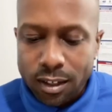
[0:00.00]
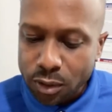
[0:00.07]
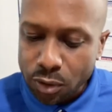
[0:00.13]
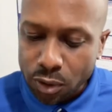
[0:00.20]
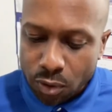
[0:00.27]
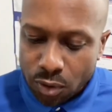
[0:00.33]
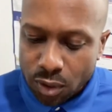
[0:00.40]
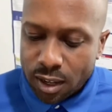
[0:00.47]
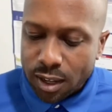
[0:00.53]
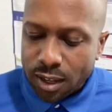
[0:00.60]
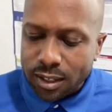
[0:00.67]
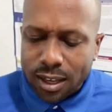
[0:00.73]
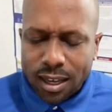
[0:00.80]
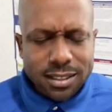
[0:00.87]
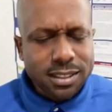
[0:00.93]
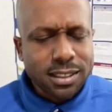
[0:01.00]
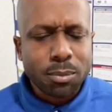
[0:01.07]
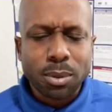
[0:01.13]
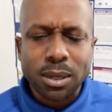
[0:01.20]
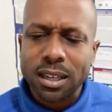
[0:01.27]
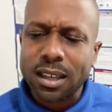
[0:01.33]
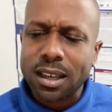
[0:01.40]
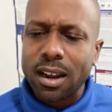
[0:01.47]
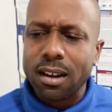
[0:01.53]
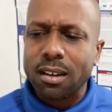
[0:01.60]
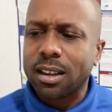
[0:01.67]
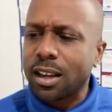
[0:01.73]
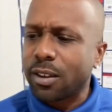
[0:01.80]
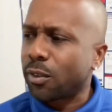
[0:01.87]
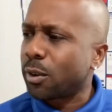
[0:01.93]
You know, KC been a
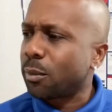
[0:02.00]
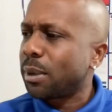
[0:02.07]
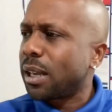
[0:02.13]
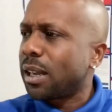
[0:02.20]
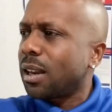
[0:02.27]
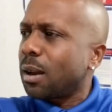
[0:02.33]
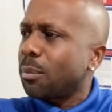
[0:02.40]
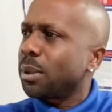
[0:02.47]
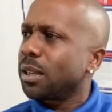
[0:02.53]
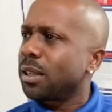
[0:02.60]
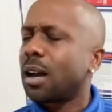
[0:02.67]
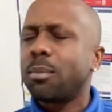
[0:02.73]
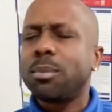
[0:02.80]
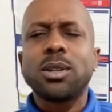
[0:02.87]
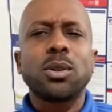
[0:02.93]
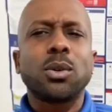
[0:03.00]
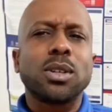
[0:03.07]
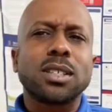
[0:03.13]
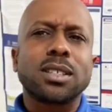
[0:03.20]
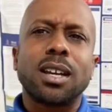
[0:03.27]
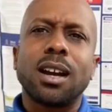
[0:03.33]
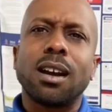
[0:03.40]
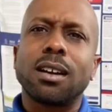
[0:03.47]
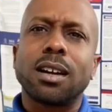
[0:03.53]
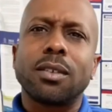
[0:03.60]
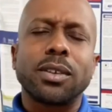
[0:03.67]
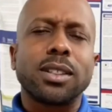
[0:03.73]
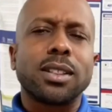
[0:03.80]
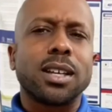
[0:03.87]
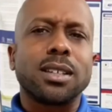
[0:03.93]
caregiver, man. I've been I've been doing this
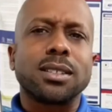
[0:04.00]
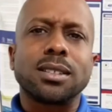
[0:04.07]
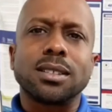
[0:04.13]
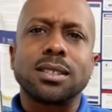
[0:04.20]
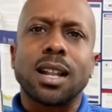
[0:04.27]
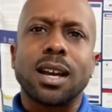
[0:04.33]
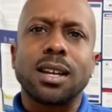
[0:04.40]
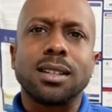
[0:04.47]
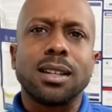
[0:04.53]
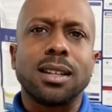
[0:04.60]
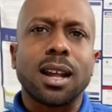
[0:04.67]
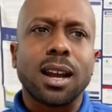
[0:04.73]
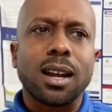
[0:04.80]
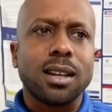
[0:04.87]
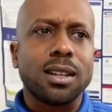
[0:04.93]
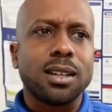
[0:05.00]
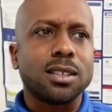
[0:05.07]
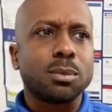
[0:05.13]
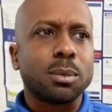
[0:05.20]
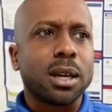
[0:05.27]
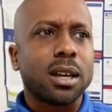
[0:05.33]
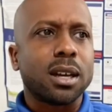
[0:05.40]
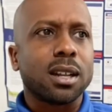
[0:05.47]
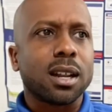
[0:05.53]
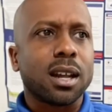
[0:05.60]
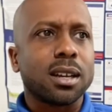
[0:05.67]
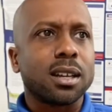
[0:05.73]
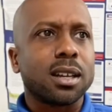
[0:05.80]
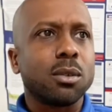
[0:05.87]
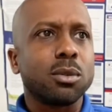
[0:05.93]
caregiving thing since like the '90s, man.
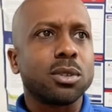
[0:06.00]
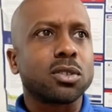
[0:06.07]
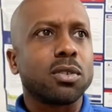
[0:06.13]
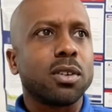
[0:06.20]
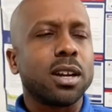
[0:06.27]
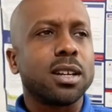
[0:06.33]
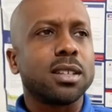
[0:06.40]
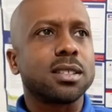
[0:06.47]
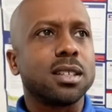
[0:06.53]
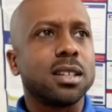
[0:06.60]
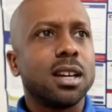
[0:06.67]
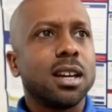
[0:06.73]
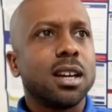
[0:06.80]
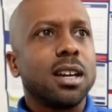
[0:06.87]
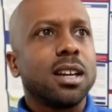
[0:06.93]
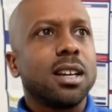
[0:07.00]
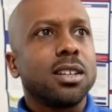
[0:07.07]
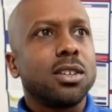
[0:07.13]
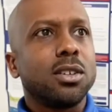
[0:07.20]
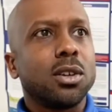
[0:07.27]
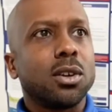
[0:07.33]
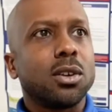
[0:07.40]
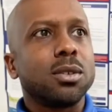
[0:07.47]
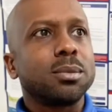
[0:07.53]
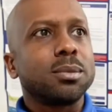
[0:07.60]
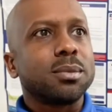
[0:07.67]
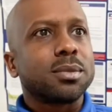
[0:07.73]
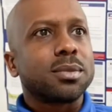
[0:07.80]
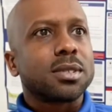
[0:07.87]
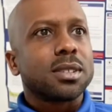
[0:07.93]
Like it was crazy, you know.
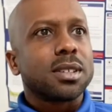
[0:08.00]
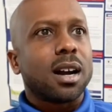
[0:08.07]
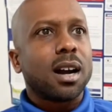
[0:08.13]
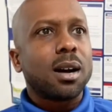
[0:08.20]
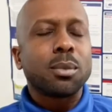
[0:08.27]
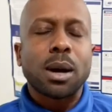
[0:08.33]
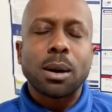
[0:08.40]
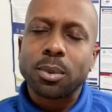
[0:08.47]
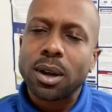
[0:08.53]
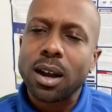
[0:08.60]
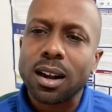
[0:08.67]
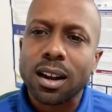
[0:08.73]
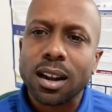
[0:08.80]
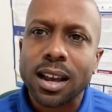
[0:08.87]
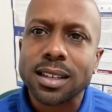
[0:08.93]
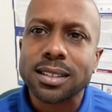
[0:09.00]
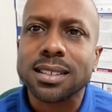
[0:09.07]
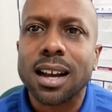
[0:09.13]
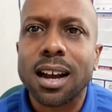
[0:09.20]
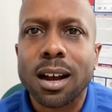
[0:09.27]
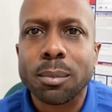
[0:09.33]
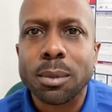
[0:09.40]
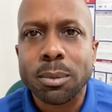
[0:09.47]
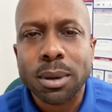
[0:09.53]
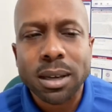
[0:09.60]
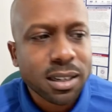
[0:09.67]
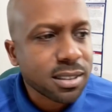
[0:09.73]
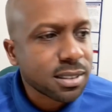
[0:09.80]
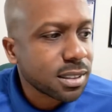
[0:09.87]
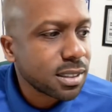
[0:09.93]
I'm, I'm kind of like Tommy,
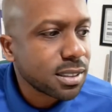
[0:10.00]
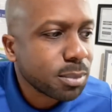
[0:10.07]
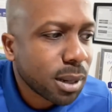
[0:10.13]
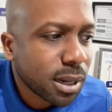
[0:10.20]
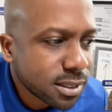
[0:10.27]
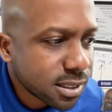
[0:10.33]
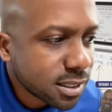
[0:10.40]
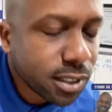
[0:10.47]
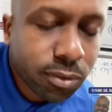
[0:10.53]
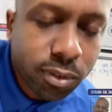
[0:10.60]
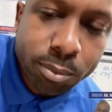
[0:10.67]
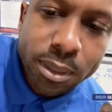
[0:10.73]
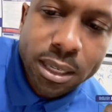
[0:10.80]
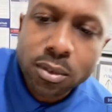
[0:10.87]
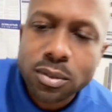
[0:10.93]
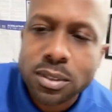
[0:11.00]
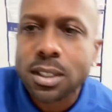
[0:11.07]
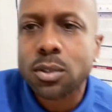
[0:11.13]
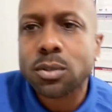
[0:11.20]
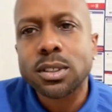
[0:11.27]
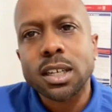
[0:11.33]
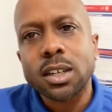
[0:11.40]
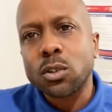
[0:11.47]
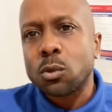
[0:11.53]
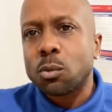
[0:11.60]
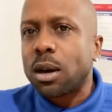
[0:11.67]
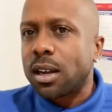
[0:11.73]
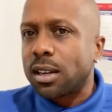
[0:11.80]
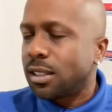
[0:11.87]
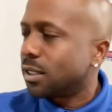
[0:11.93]
man. This this my secret, man. Don't don't tell
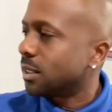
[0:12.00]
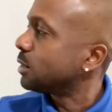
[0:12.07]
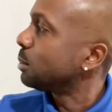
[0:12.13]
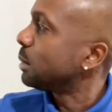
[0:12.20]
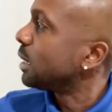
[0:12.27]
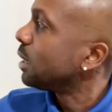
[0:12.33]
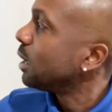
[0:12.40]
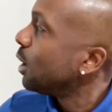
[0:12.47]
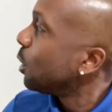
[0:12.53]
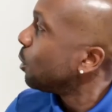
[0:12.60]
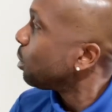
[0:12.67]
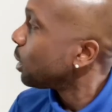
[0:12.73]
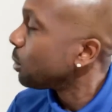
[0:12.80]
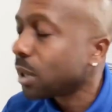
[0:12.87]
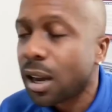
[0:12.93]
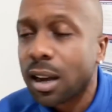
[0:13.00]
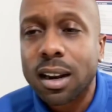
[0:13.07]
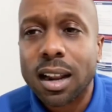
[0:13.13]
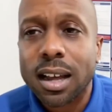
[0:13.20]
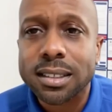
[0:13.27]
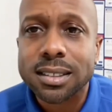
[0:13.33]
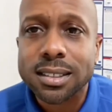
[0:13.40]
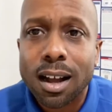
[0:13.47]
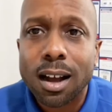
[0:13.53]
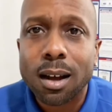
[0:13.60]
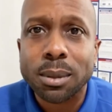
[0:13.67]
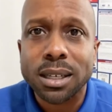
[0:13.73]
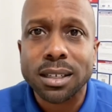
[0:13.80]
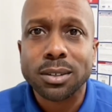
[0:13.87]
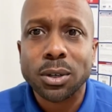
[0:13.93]
nobody this, man. But I'm kind of like
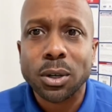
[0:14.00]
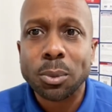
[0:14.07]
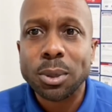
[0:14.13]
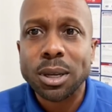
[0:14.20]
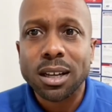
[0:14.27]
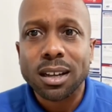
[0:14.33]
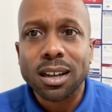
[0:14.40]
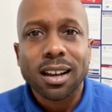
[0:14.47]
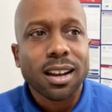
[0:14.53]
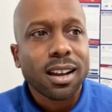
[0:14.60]
Tommy, you know what I mean?